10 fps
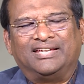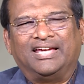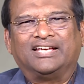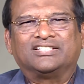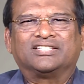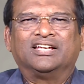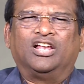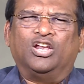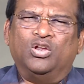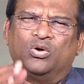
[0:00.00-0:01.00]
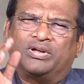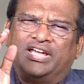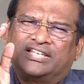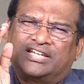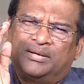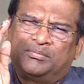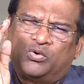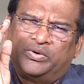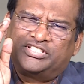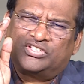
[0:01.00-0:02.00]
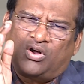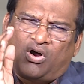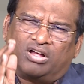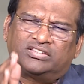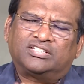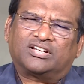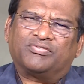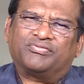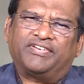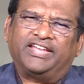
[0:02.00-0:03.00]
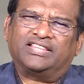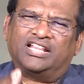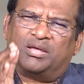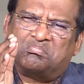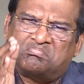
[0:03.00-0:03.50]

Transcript: Yes, look at him who is the author of faith and the